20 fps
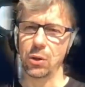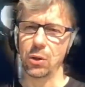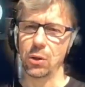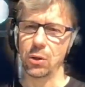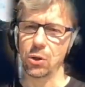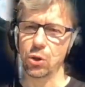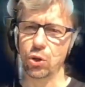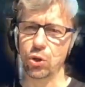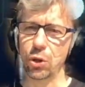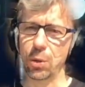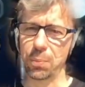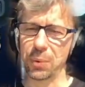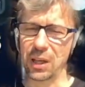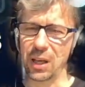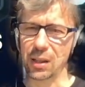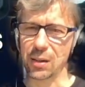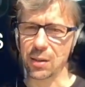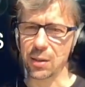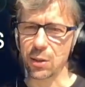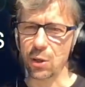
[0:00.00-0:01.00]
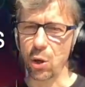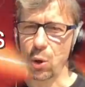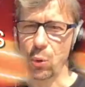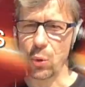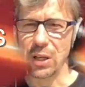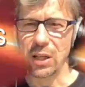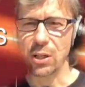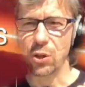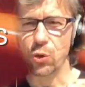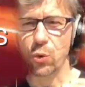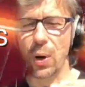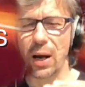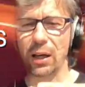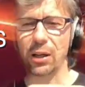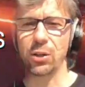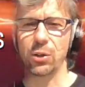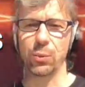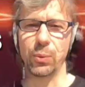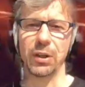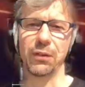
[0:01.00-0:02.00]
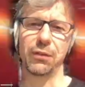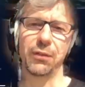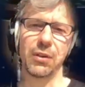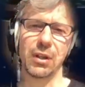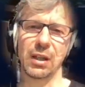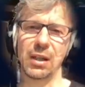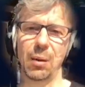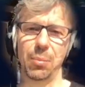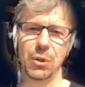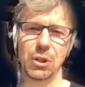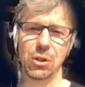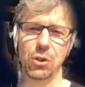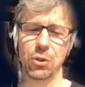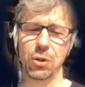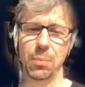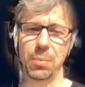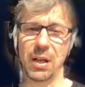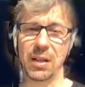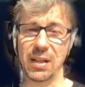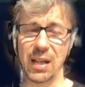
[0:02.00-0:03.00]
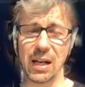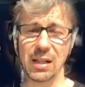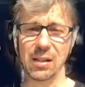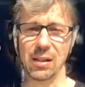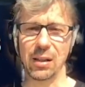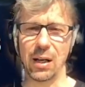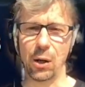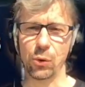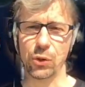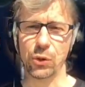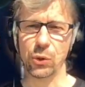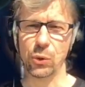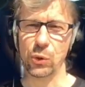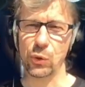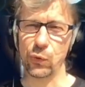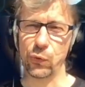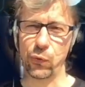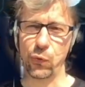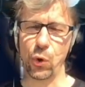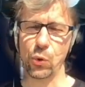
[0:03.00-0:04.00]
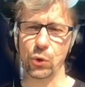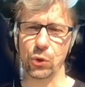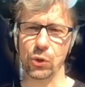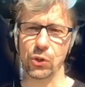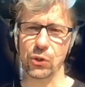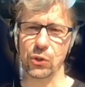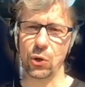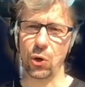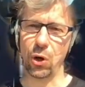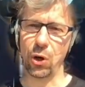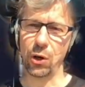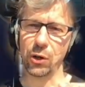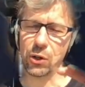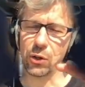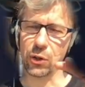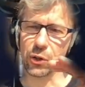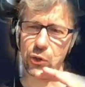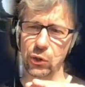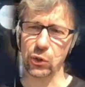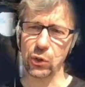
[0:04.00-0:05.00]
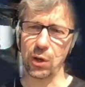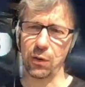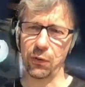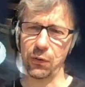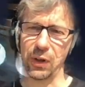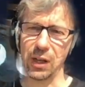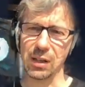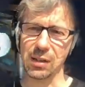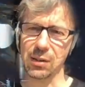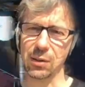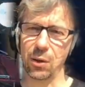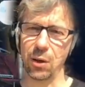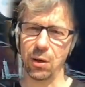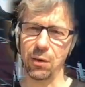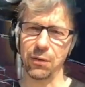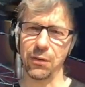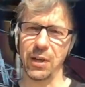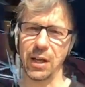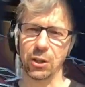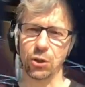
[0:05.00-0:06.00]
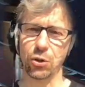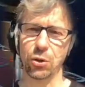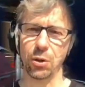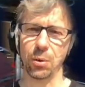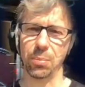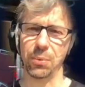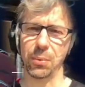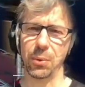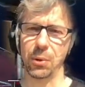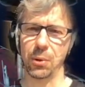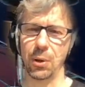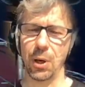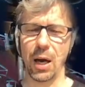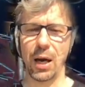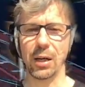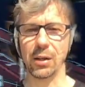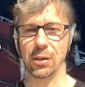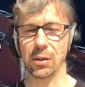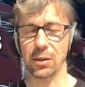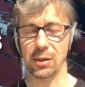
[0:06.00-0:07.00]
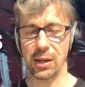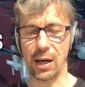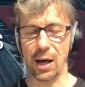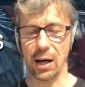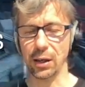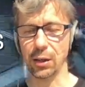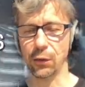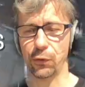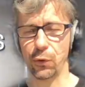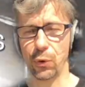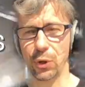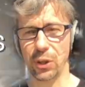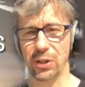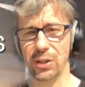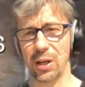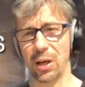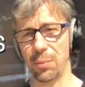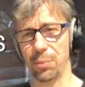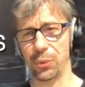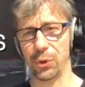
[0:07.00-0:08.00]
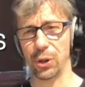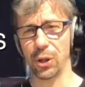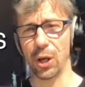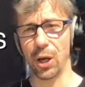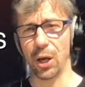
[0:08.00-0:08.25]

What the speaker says: ship gets slowly dragged with the capital ship, and that allows you to focus on the surface of that ship and target, for example,